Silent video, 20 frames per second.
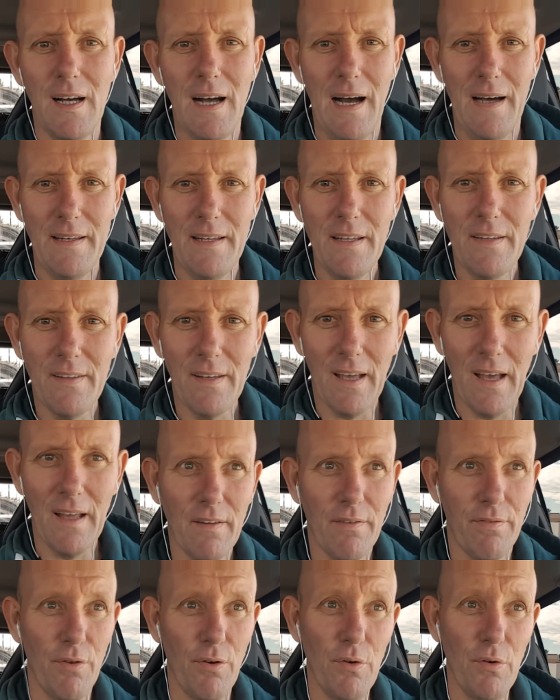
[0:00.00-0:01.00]
I need to
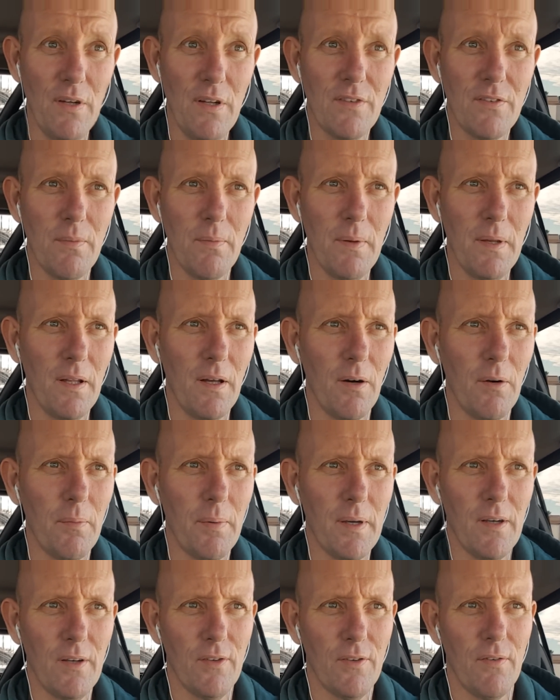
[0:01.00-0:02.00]
the food into me though
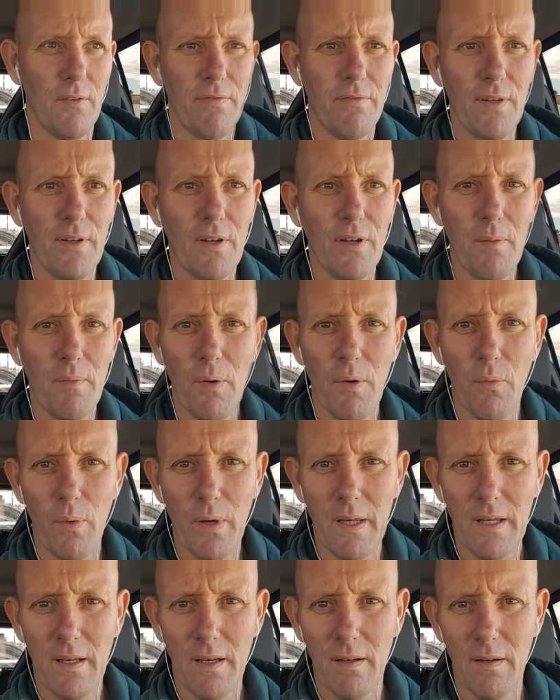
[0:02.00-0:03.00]
because I'm feeling a bit
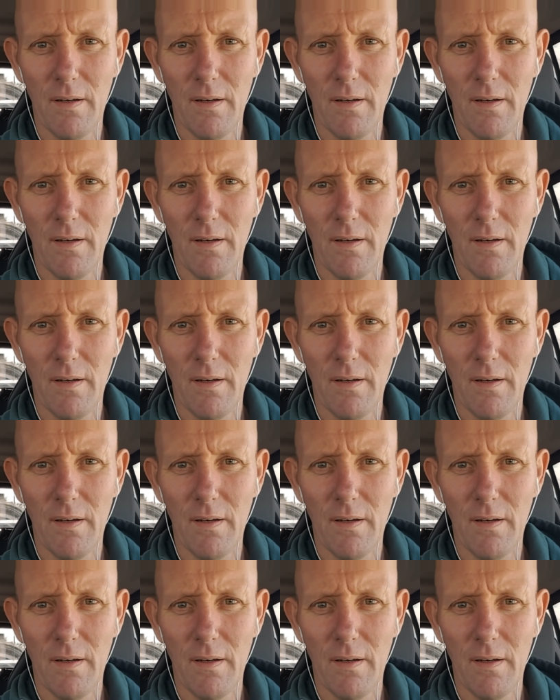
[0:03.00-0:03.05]
weak.